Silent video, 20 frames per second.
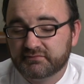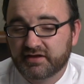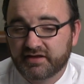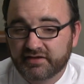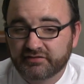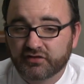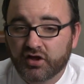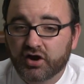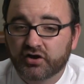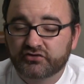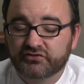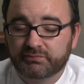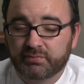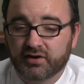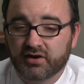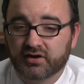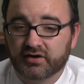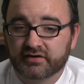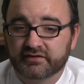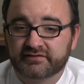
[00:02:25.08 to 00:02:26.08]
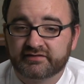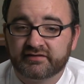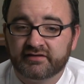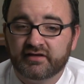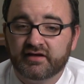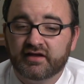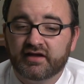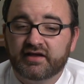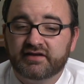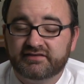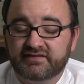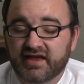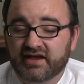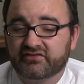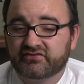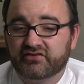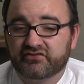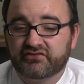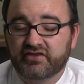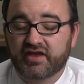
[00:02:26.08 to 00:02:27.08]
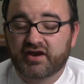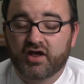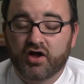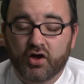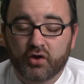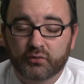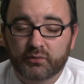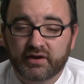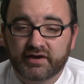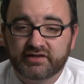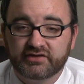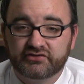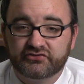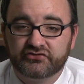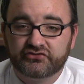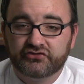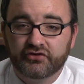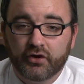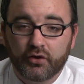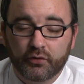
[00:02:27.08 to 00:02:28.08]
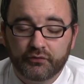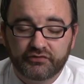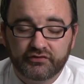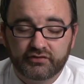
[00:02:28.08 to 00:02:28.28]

in large part, Texas had already shown,